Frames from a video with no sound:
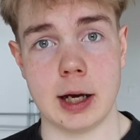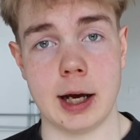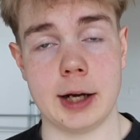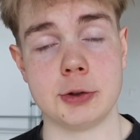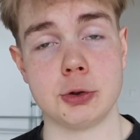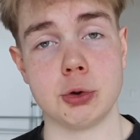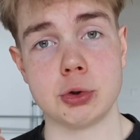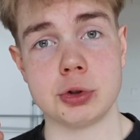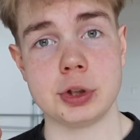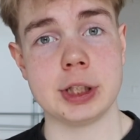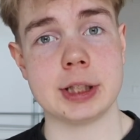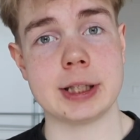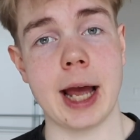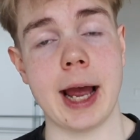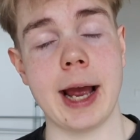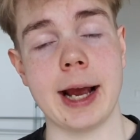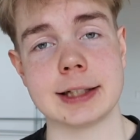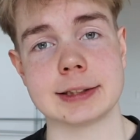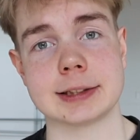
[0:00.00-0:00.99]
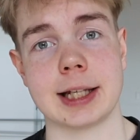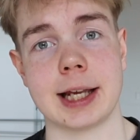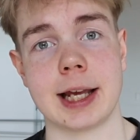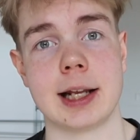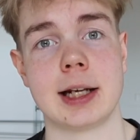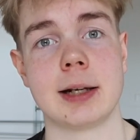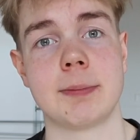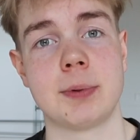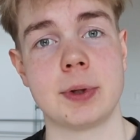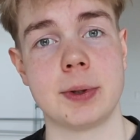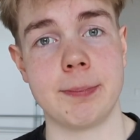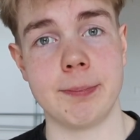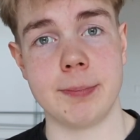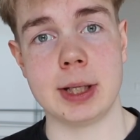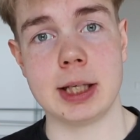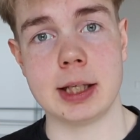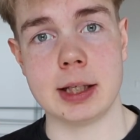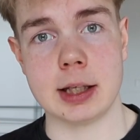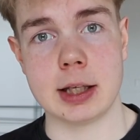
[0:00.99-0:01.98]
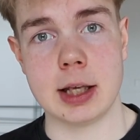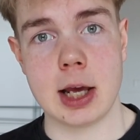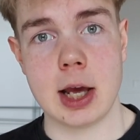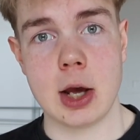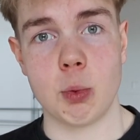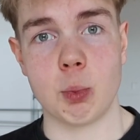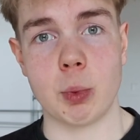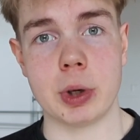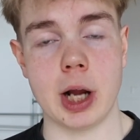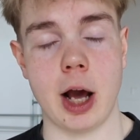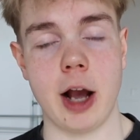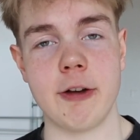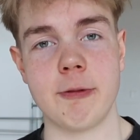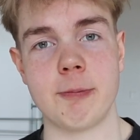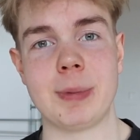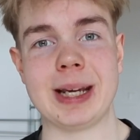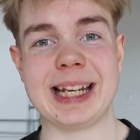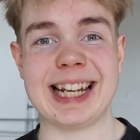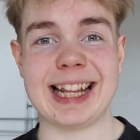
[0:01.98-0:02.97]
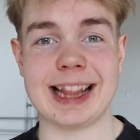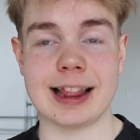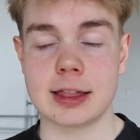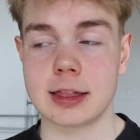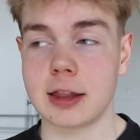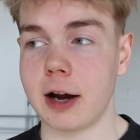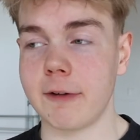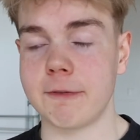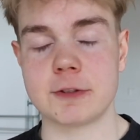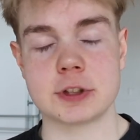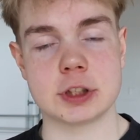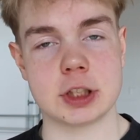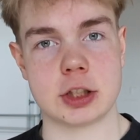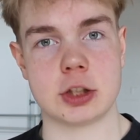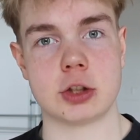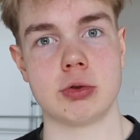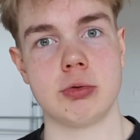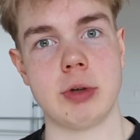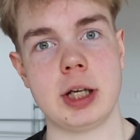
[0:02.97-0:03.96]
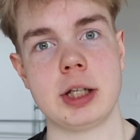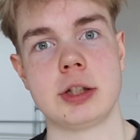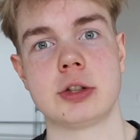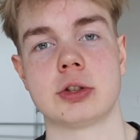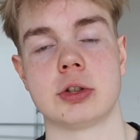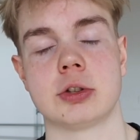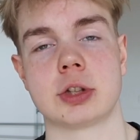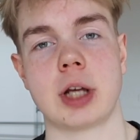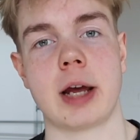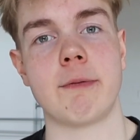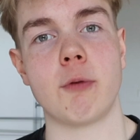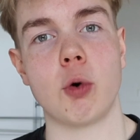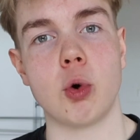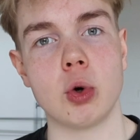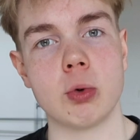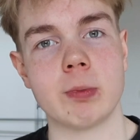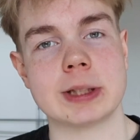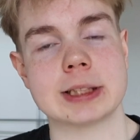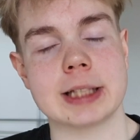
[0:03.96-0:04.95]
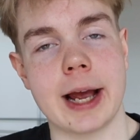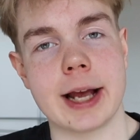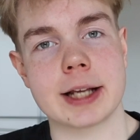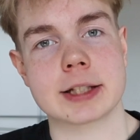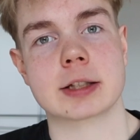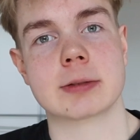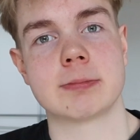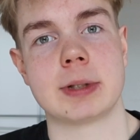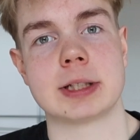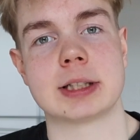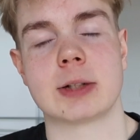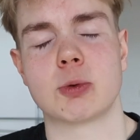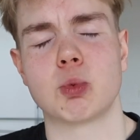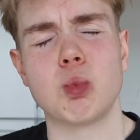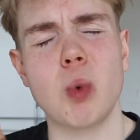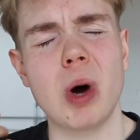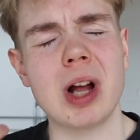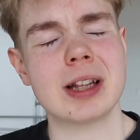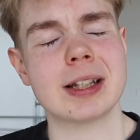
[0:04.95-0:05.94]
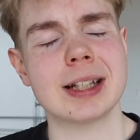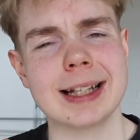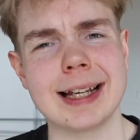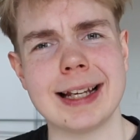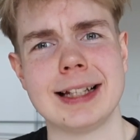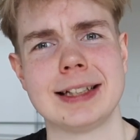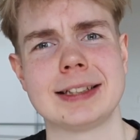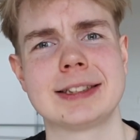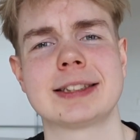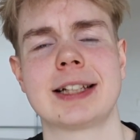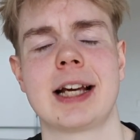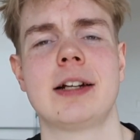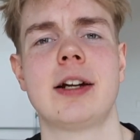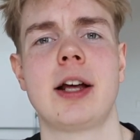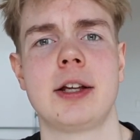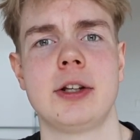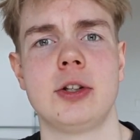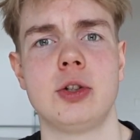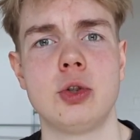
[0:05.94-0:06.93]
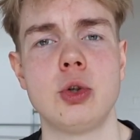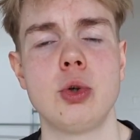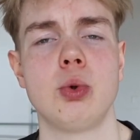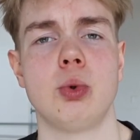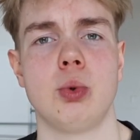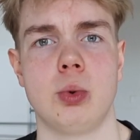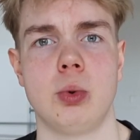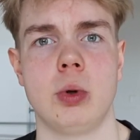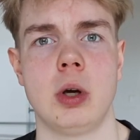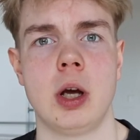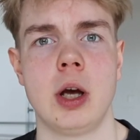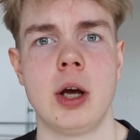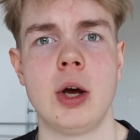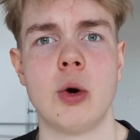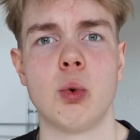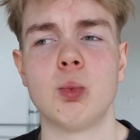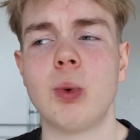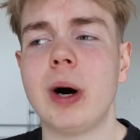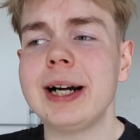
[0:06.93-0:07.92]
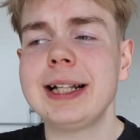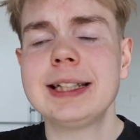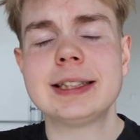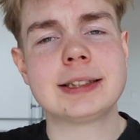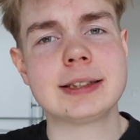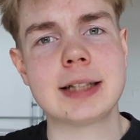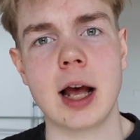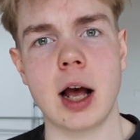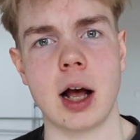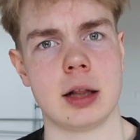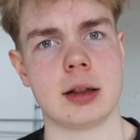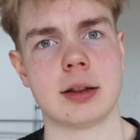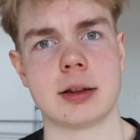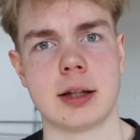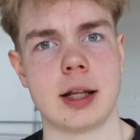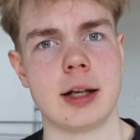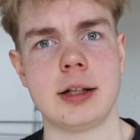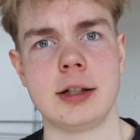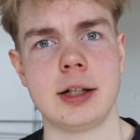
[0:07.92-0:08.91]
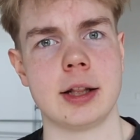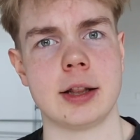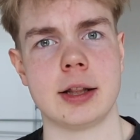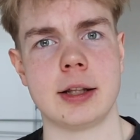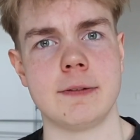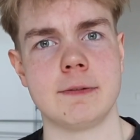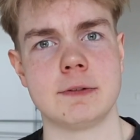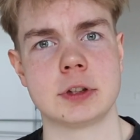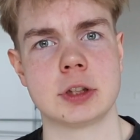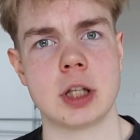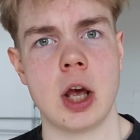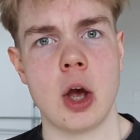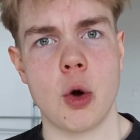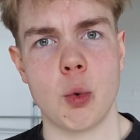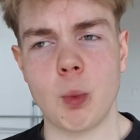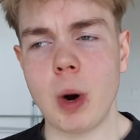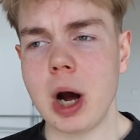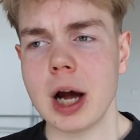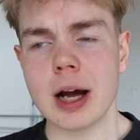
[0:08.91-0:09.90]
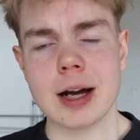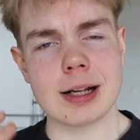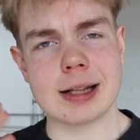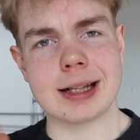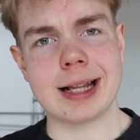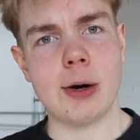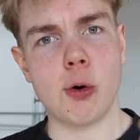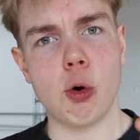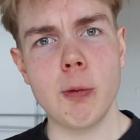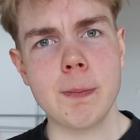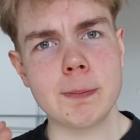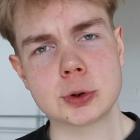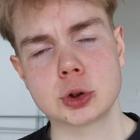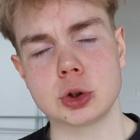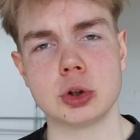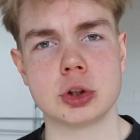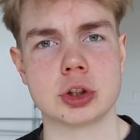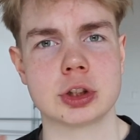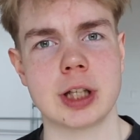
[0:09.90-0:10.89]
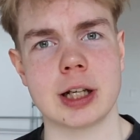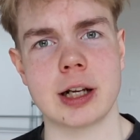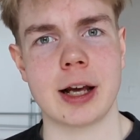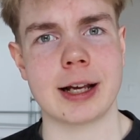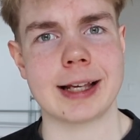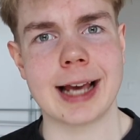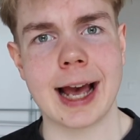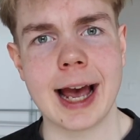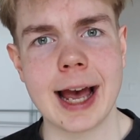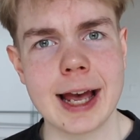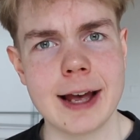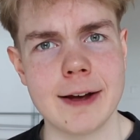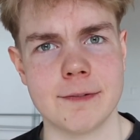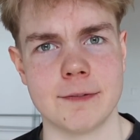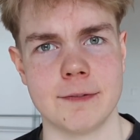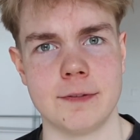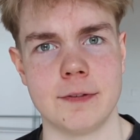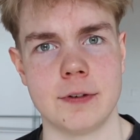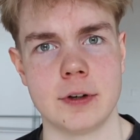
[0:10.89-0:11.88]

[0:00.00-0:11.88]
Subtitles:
And usually that has helped me when I've been in tough situations. I've always asked myself, what else can I do? What is the alternatives? What are the options that I have?